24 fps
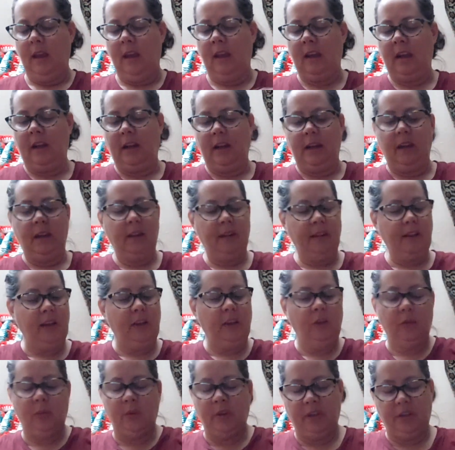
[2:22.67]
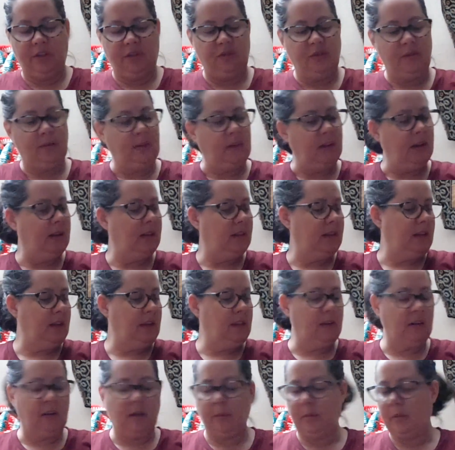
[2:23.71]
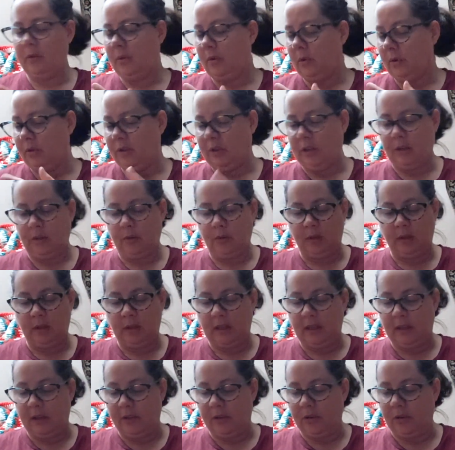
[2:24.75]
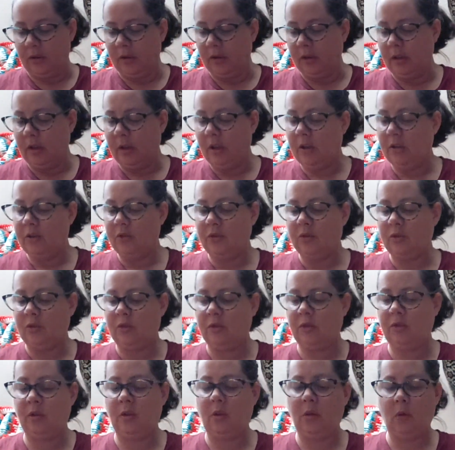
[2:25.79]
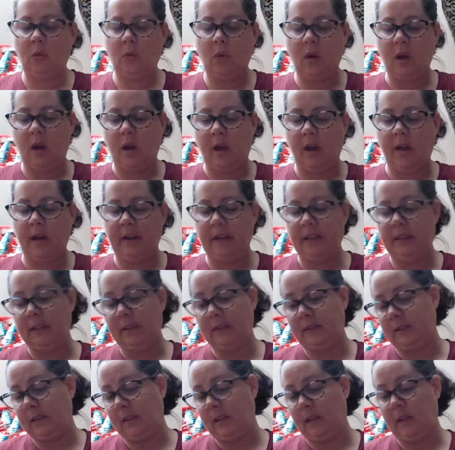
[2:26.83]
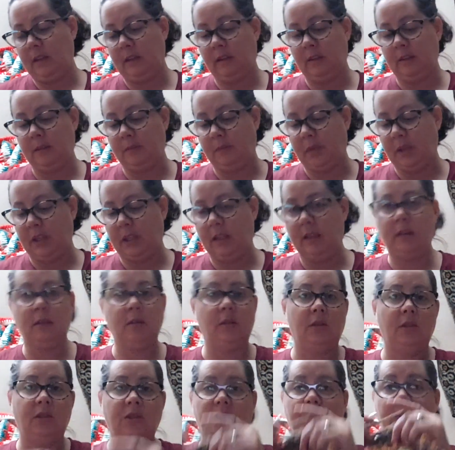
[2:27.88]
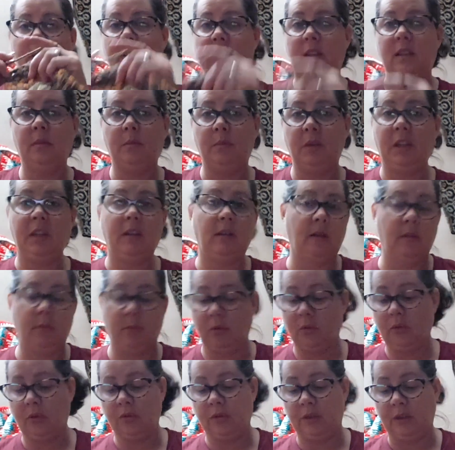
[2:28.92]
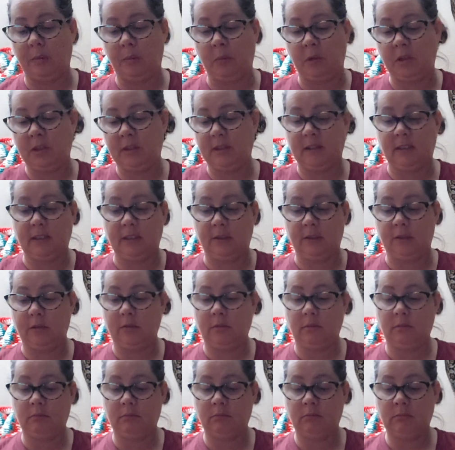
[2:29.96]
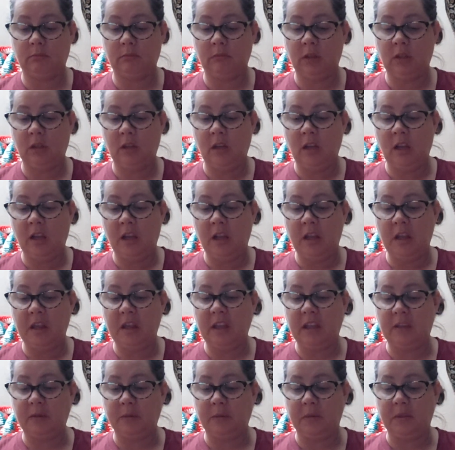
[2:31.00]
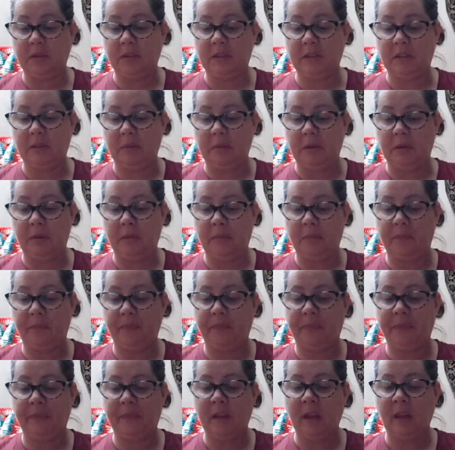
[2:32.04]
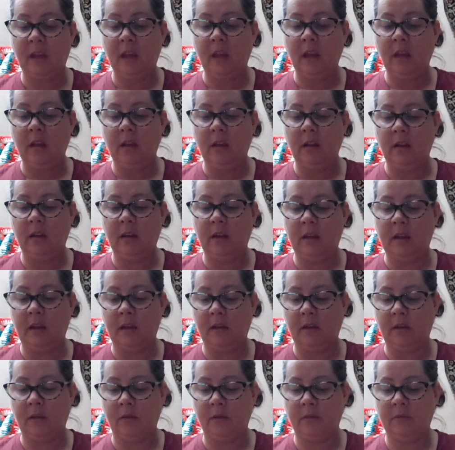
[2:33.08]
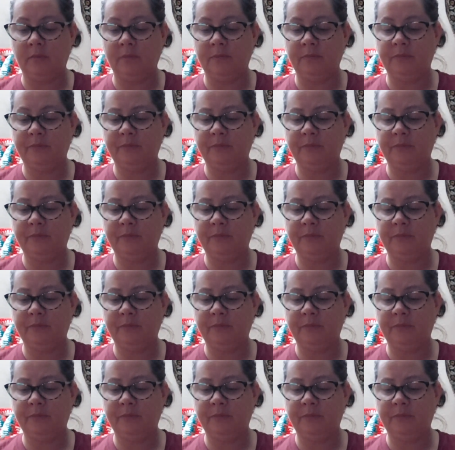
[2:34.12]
And I didn't like the ridge, didn't like the double crochet joined together. So I decided this blanket is just going to be a double crochet moss stitch. That's what it's going to be. Now,